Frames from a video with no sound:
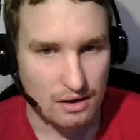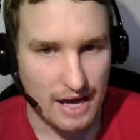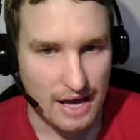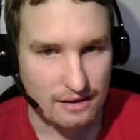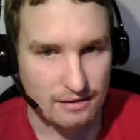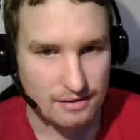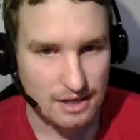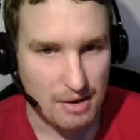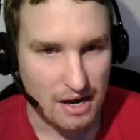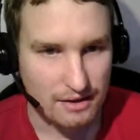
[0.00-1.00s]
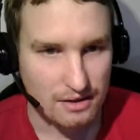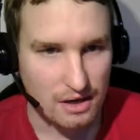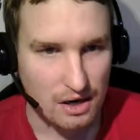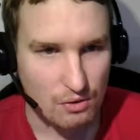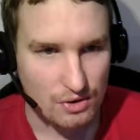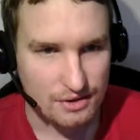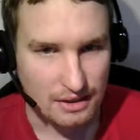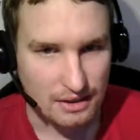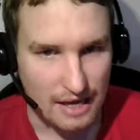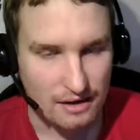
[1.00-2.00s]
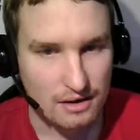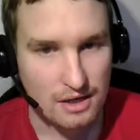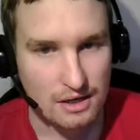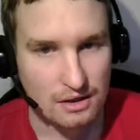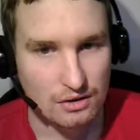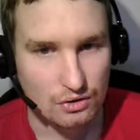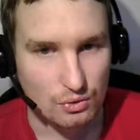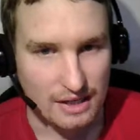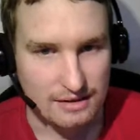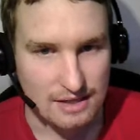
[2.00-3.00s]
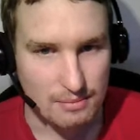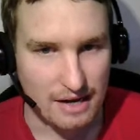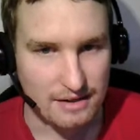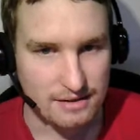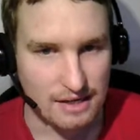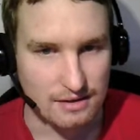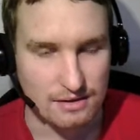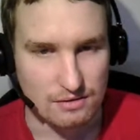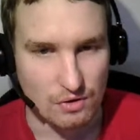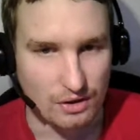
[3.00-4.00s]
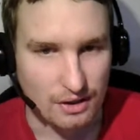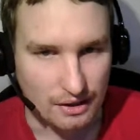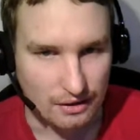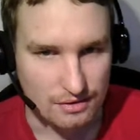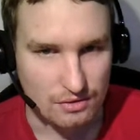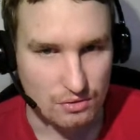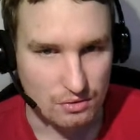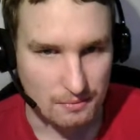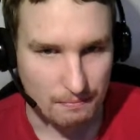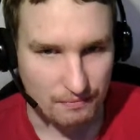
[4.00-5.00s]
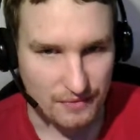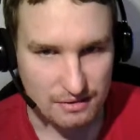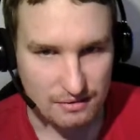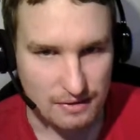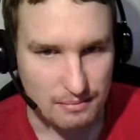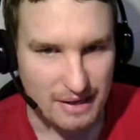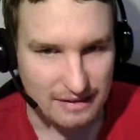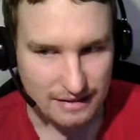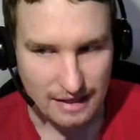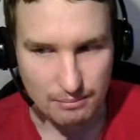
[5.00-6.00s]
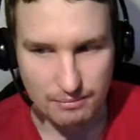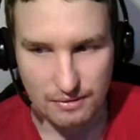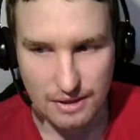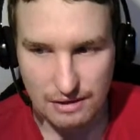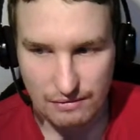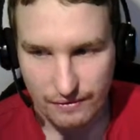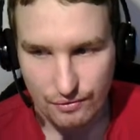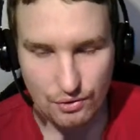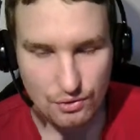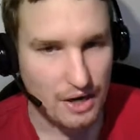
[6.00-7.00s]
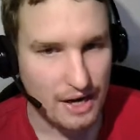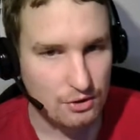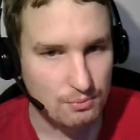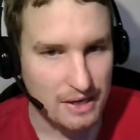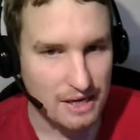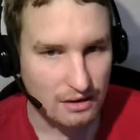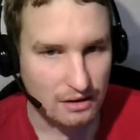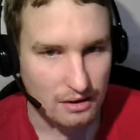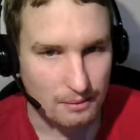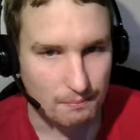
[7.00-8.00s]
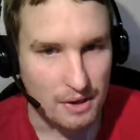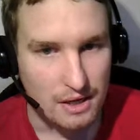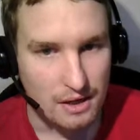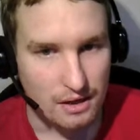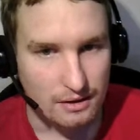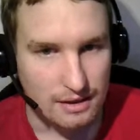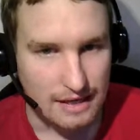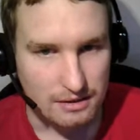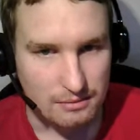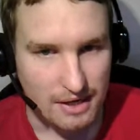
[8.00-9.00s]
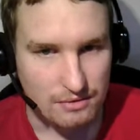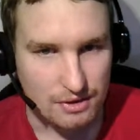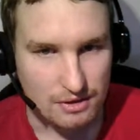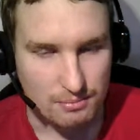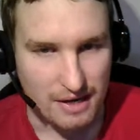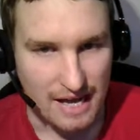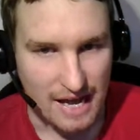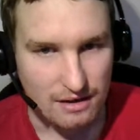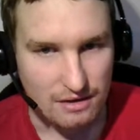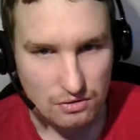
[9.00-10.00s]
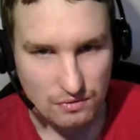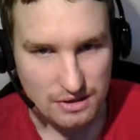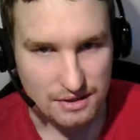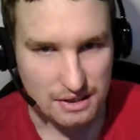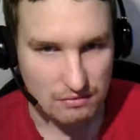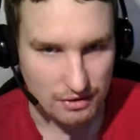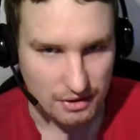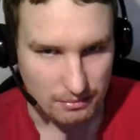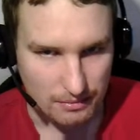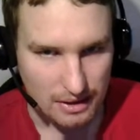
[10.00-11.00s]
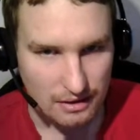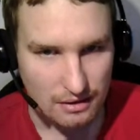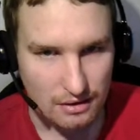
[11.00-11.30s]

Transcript: add some other hours again to get some other sentence working. So this will mix it up. If you try to make the letter matrix by hand, you will see what I mean.